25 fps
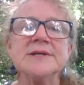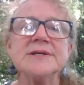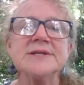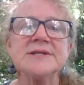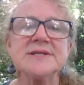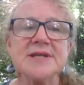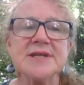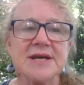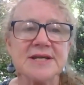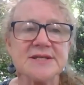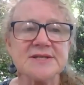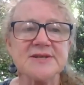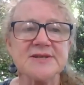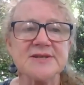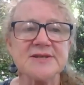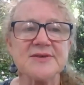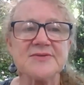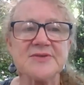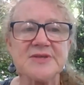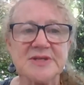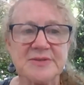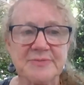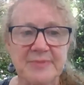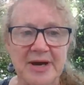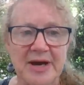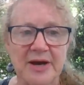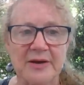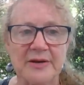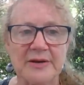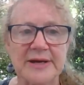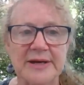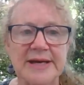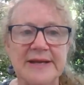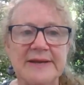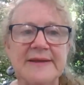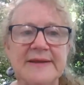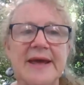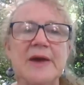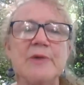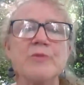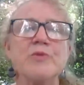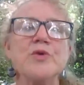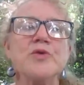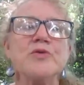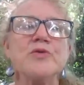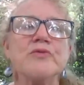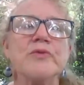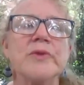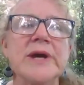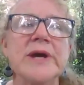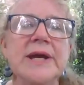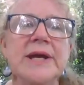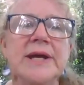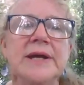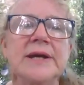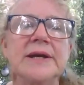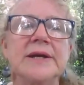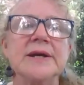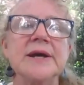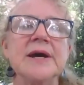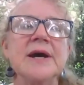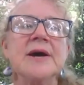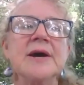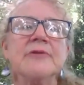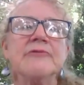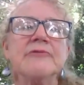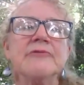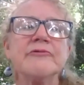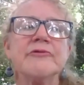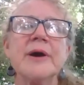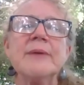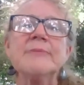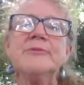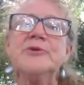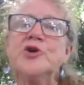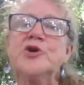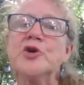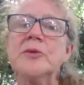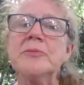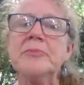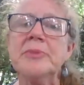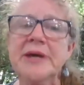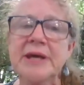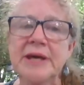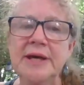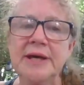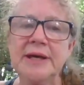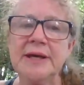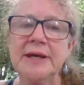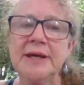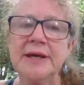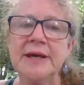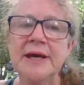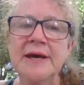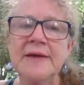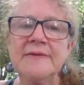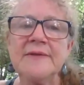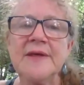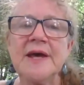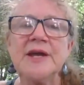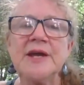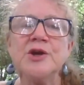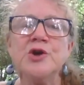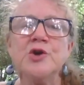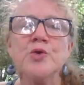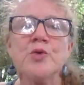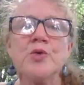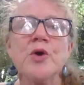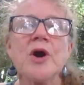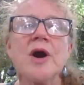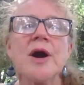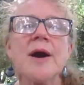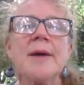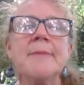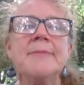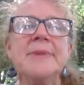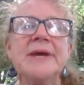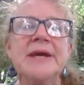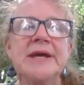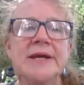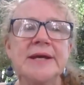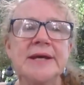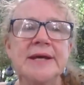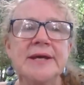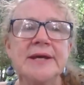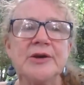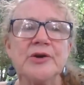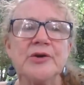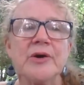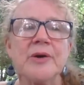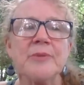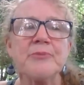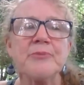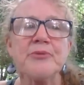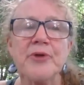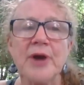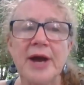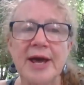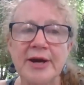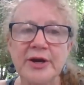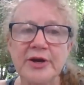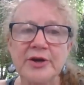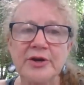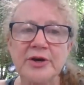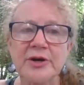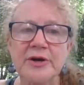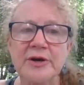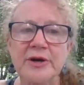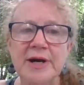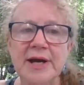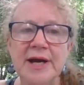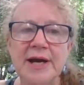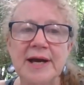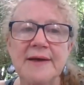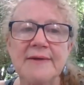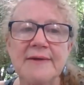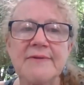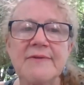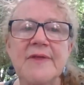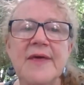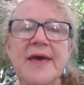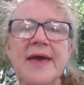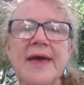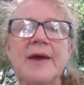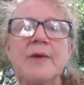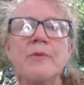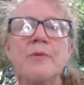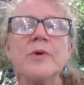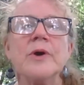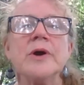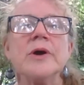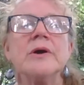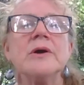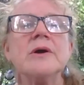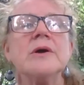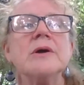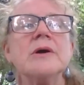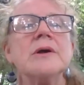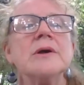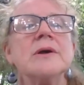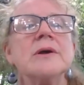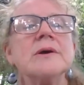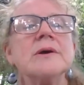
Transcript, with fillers: sense of smell, and they will read from your pee that you are a meat eater a predator, and they will